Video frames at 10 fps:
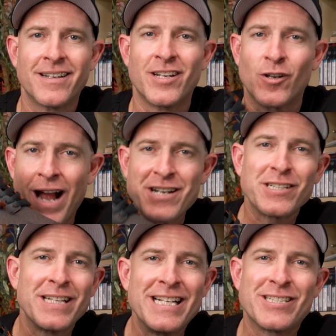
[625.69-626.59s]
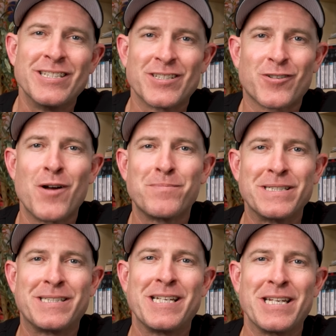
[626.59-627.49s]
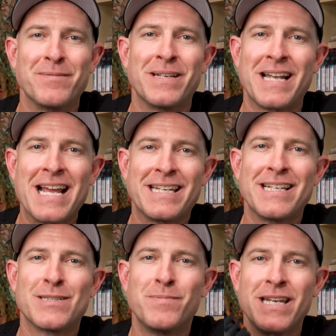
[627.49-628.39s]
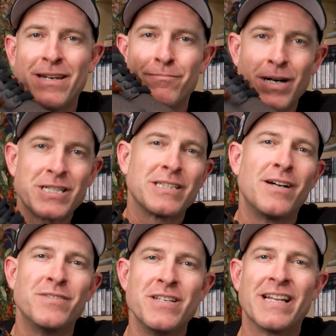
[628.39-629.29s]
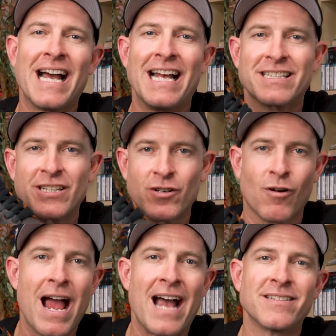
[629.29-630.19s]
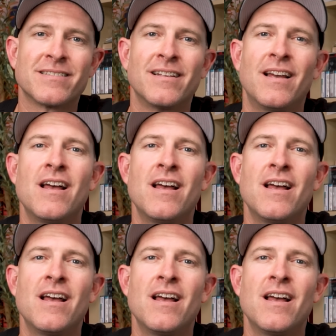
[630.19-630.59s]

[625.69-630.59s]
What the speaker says: Congratulations, Krampus team at Nike SB. Much love to you guys. Congrats.